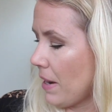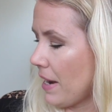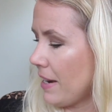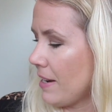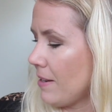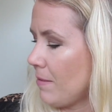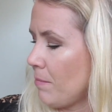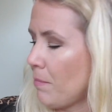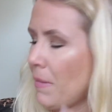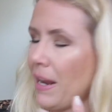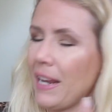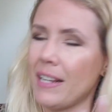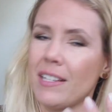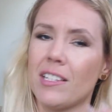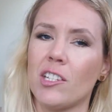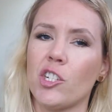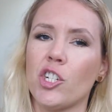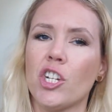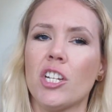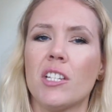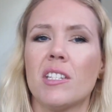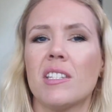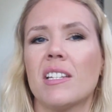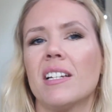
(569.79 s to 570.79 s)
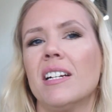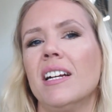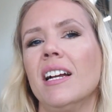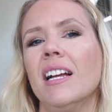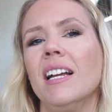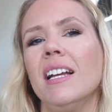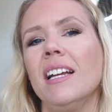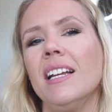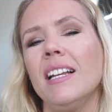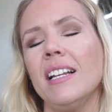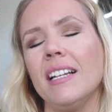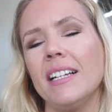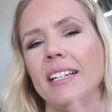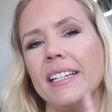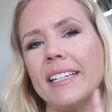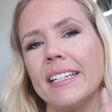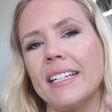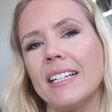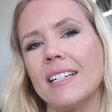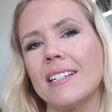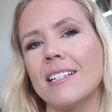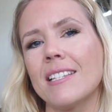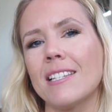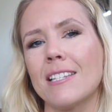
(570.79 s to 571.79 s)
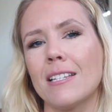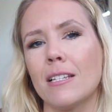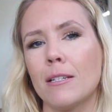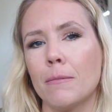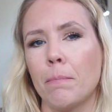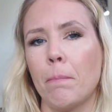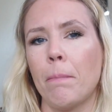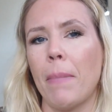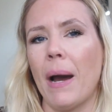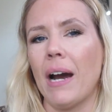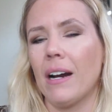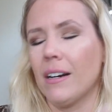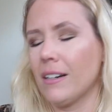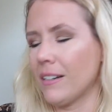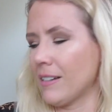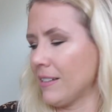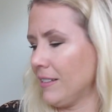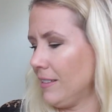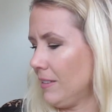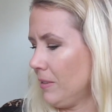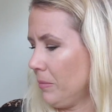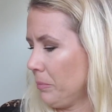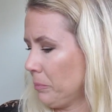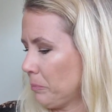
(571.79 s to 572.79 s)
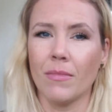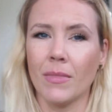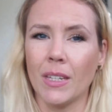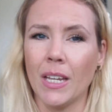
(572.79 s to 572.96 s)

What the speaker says: and it makes just a little sparkle.